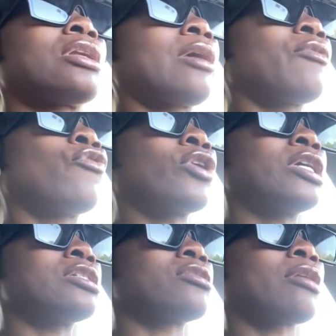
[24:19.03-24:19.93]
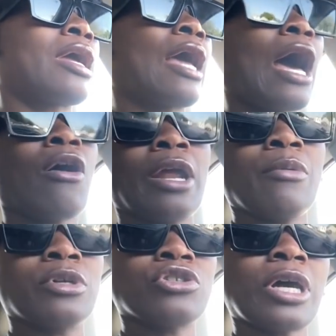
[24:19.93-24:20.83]
the day before yesterday how they
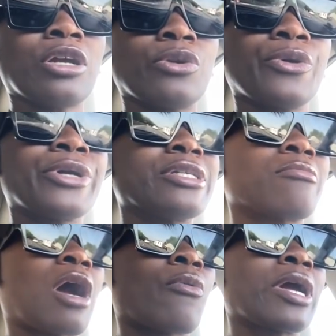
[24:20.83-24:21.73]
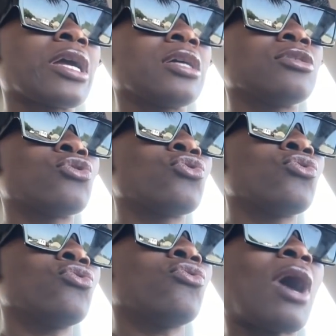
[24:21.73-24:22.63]
were trying to decrease my rate
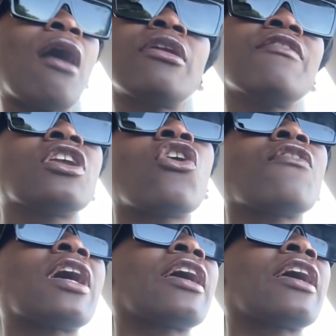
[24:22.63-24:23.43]
to, I don't even know if I